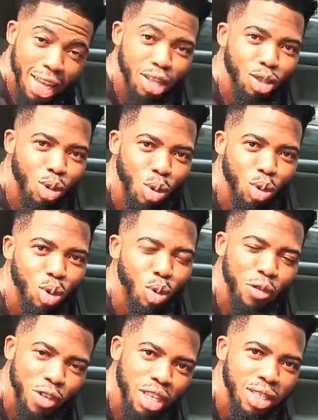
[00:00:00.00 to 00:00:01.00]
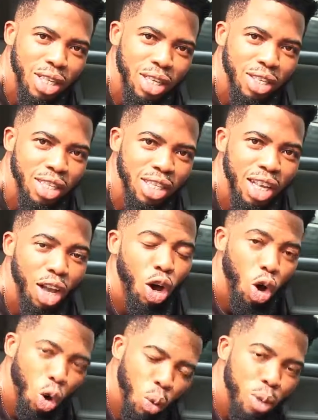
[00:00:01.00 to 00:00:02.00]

any tool to fix this or